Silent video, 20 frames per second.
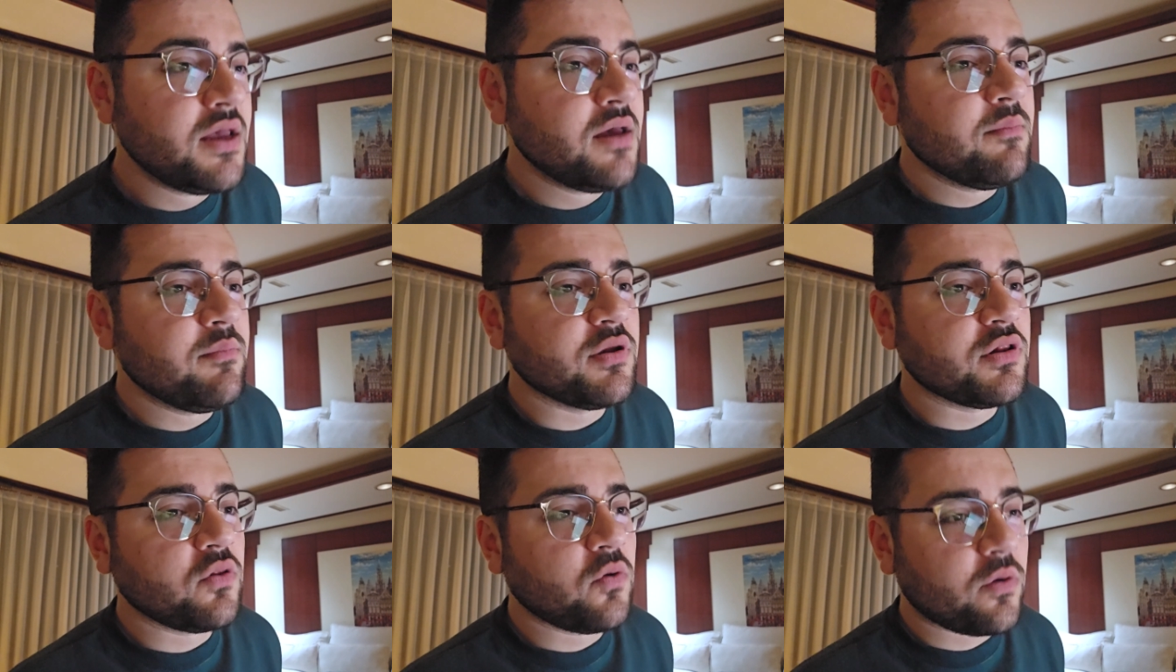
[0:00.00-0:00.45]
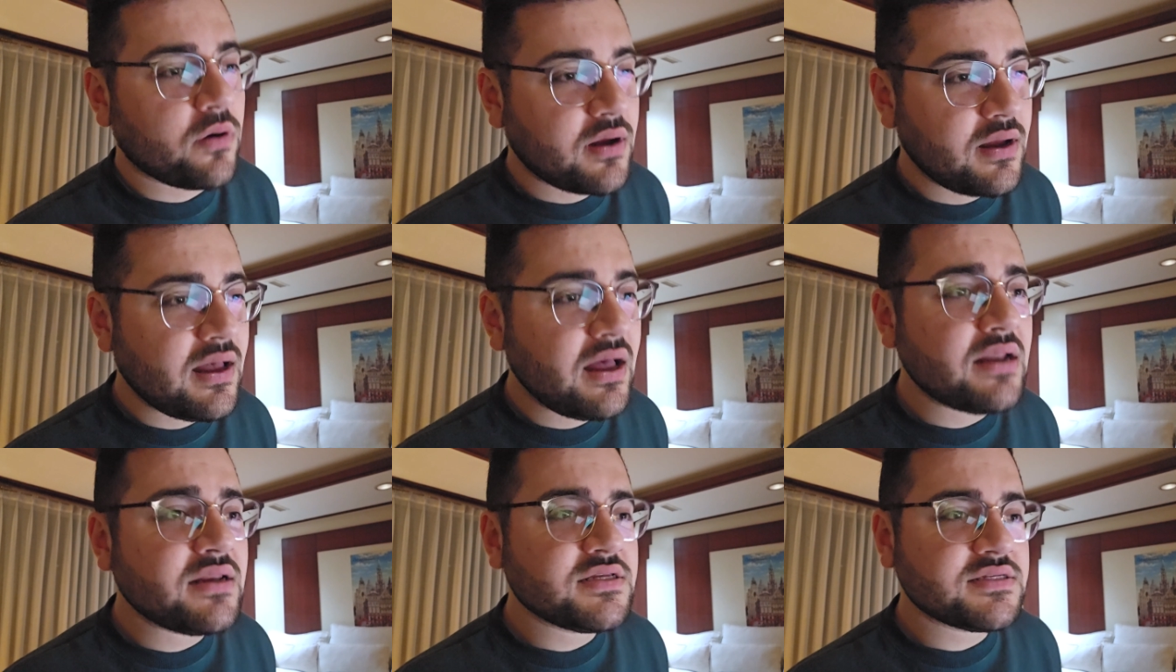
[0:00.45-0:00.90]
But
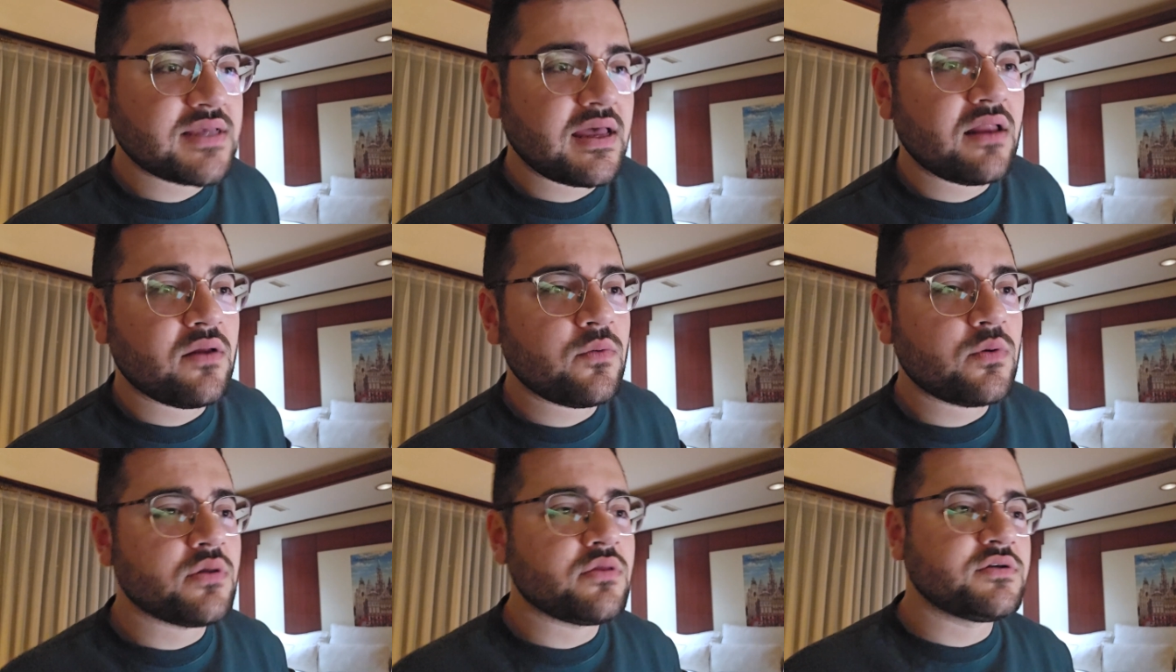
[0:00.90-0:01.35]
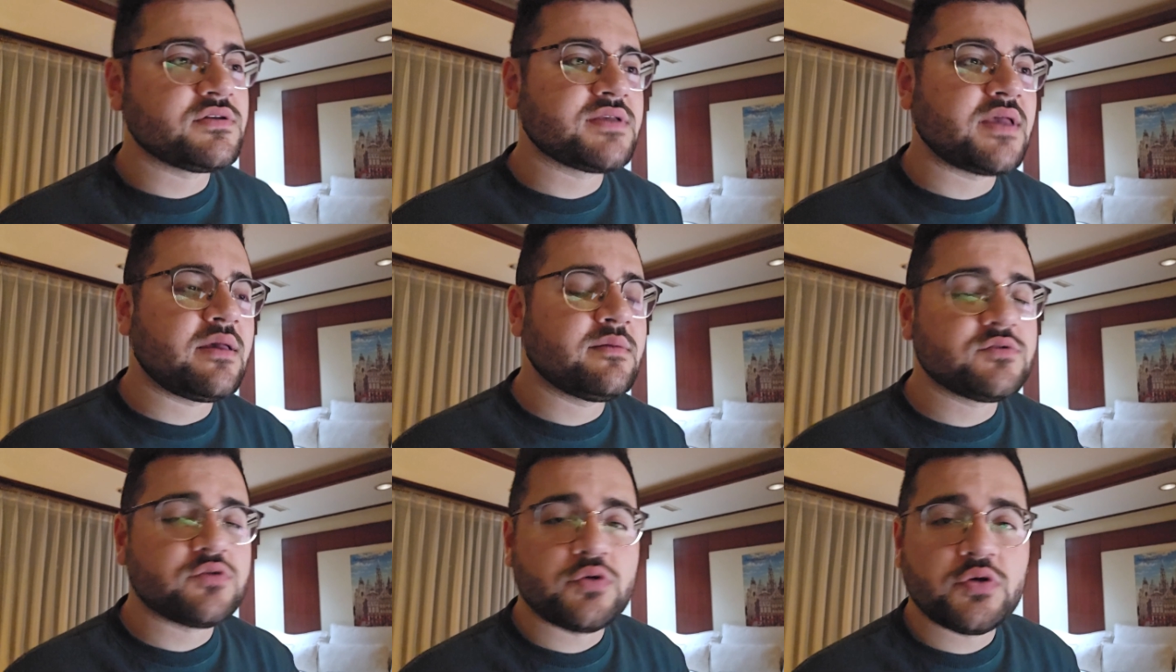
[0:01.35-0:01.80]
Lorcana is kind of one of those
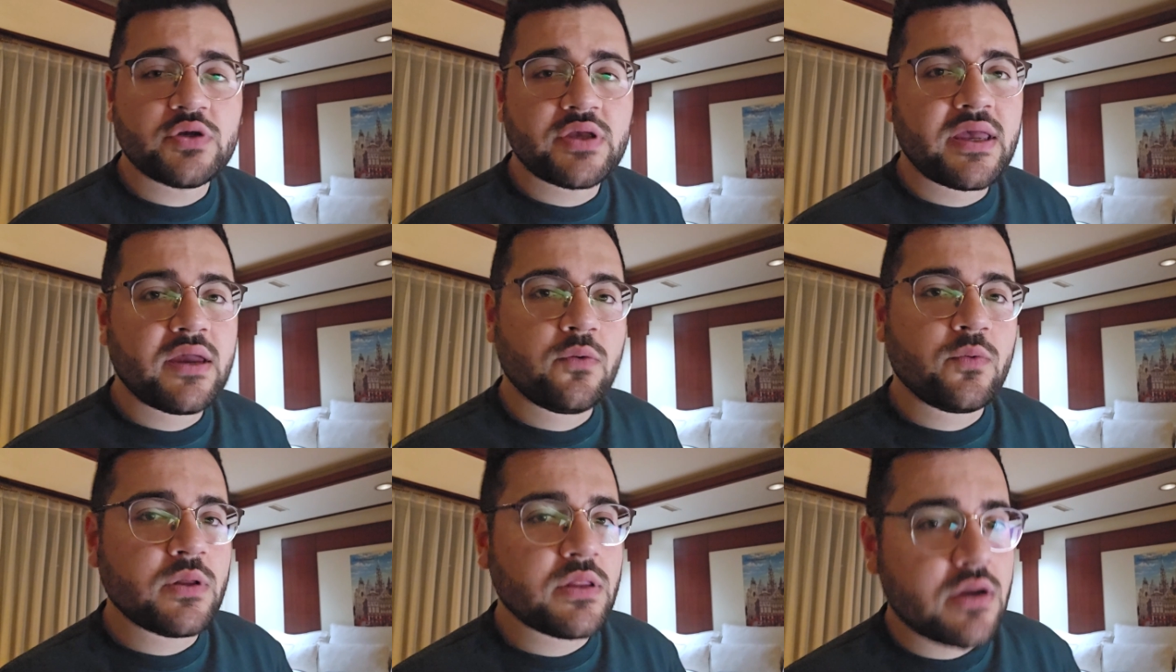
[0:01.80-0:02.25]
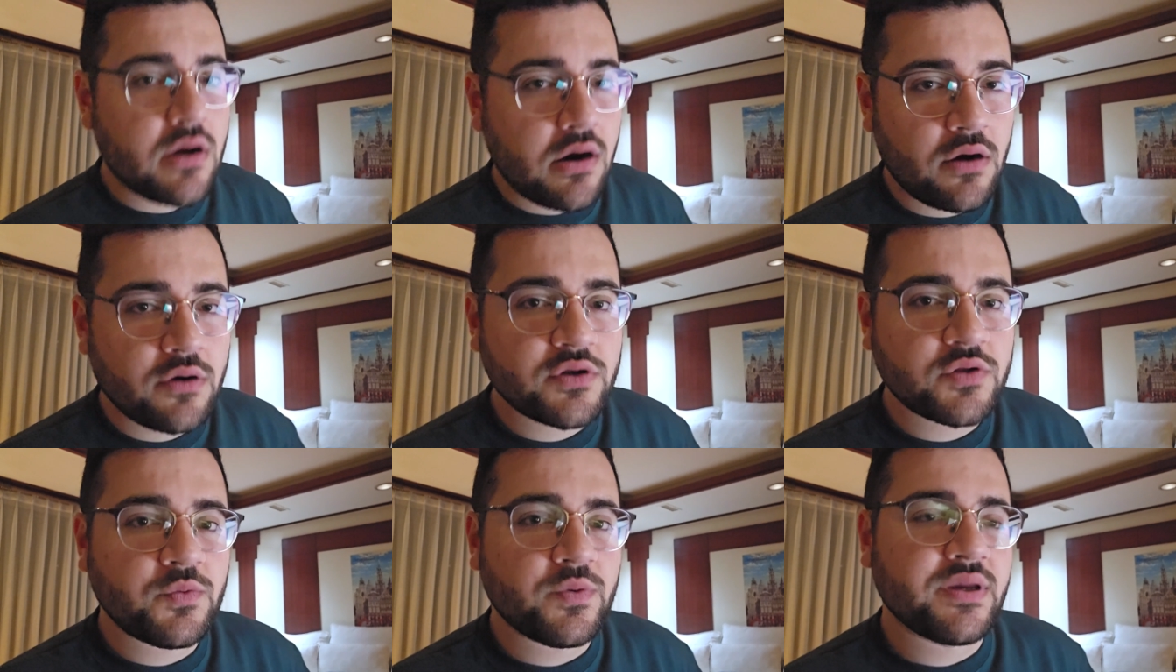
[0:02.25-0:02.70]
games where you can't really
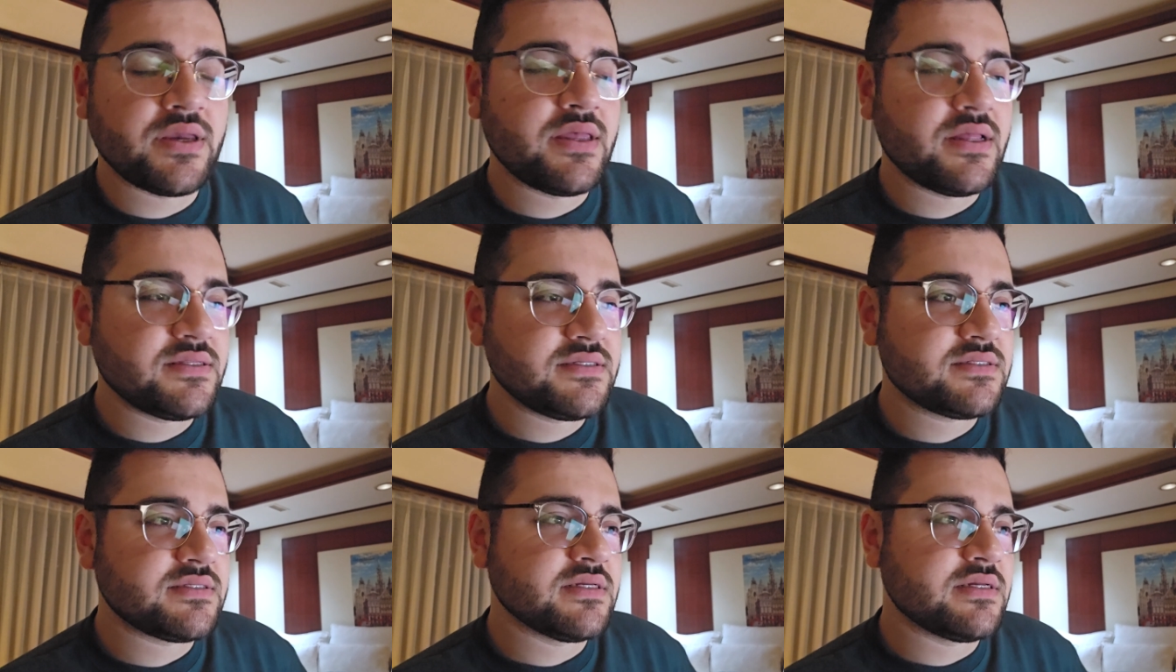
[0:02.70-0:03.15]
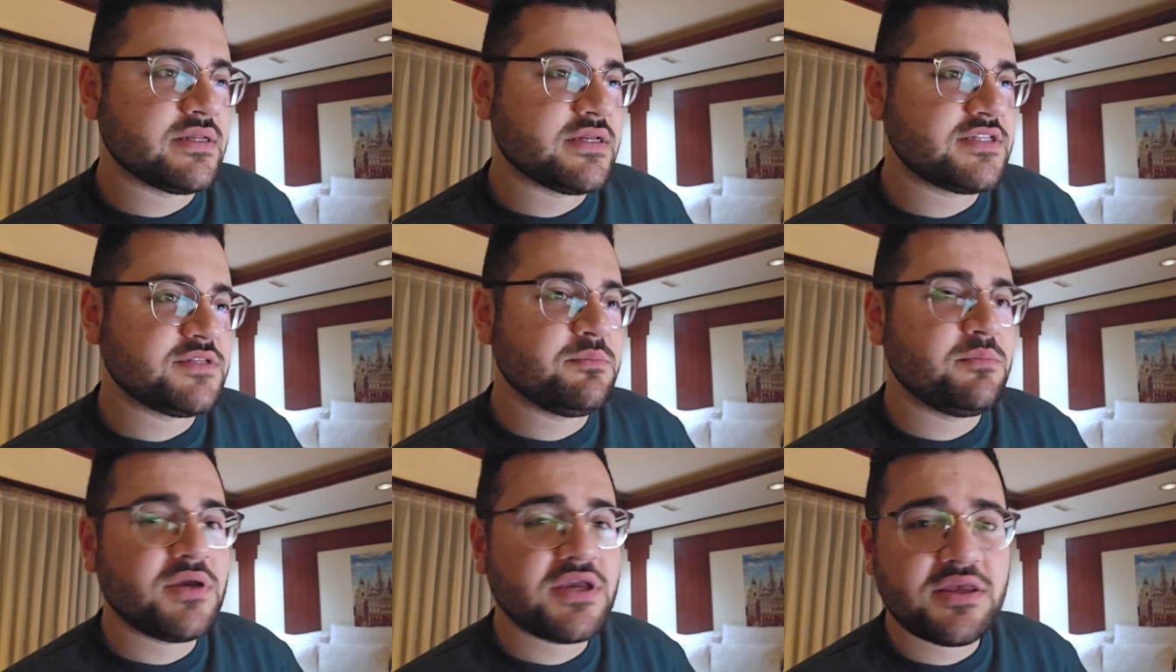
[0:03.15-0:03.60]
argue against it.
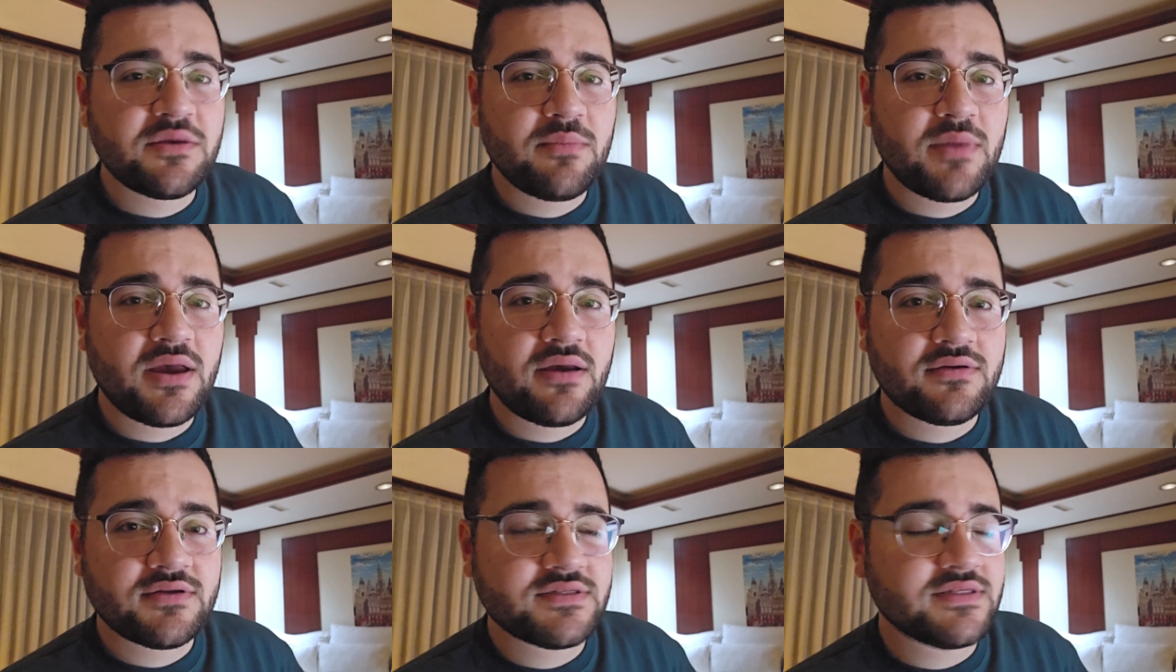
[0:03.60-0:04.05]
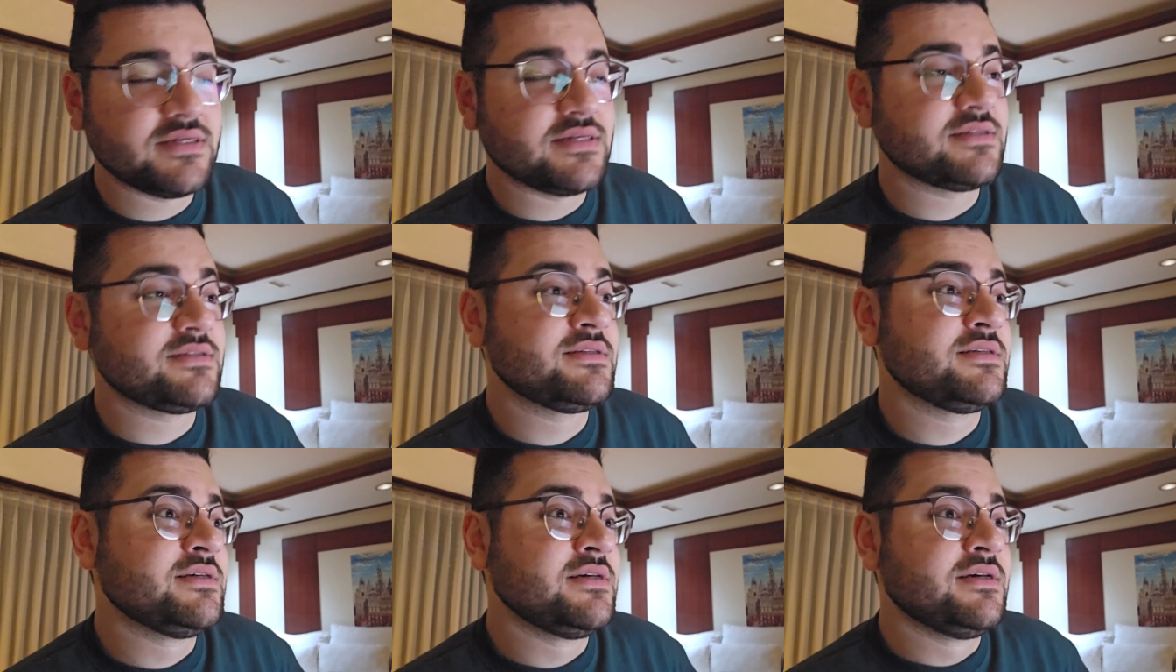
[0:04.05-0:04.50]
It's Mickey Mouse,
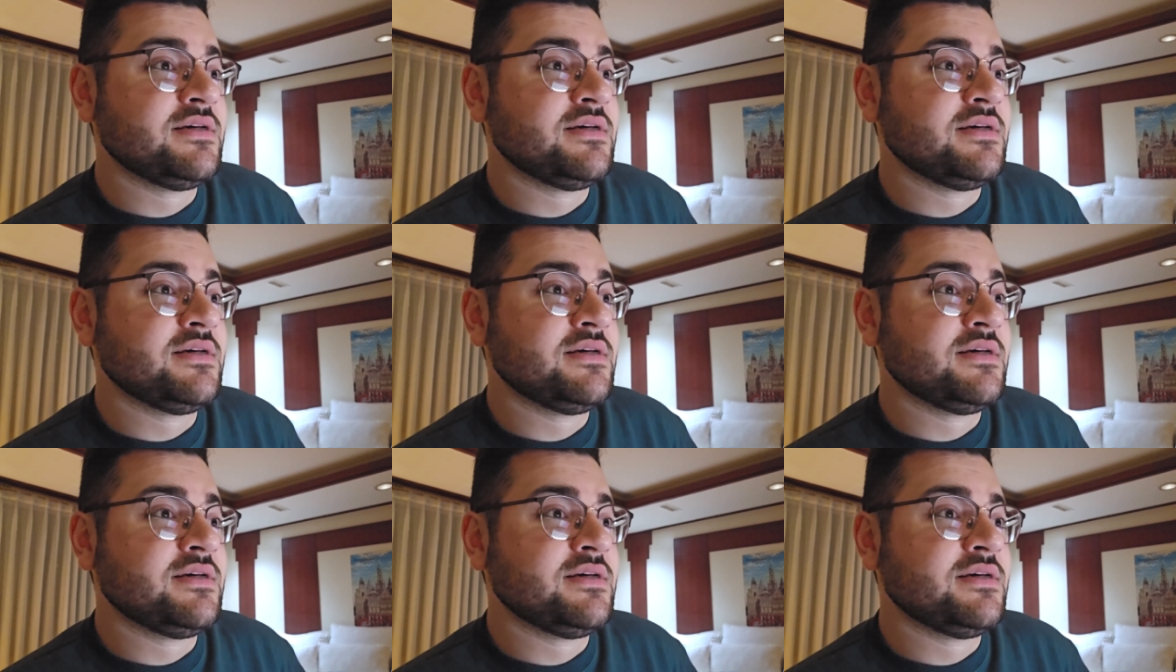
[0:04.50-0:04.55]
it's